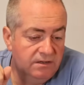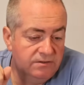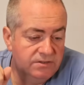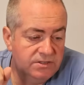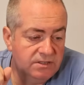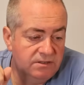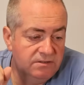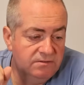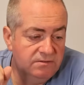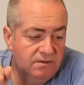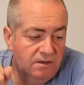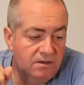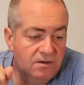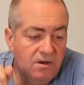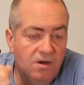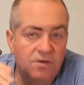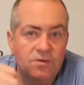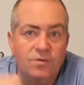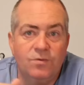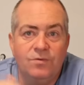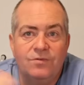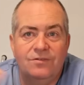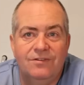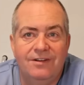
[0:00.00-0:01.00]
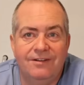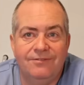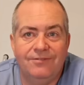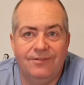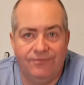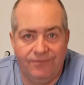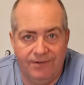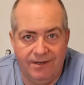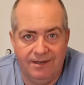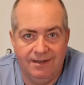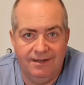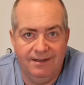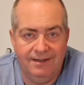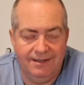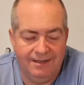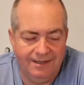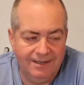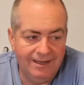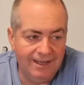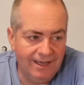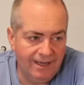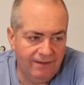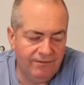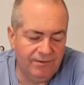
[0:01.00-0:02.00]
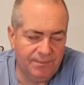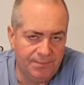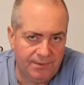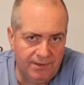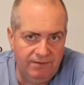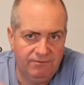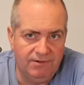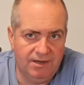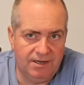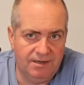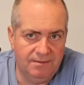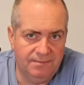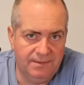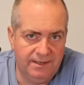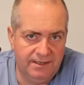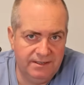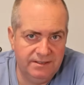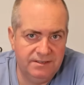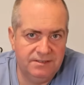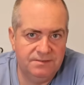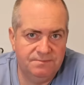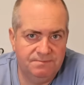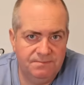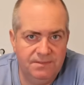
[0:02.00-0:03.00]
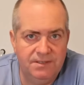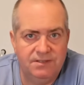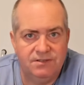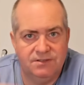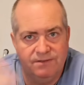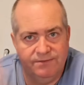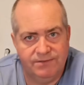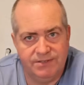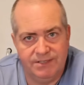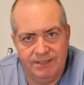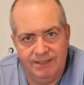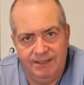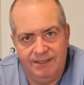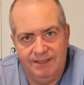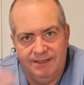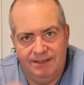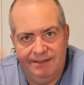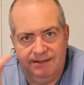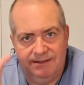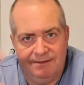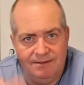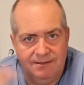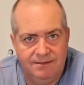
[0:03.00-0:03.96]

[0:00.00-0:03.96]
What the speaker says: So I can't order everything that everybody recommends because obviously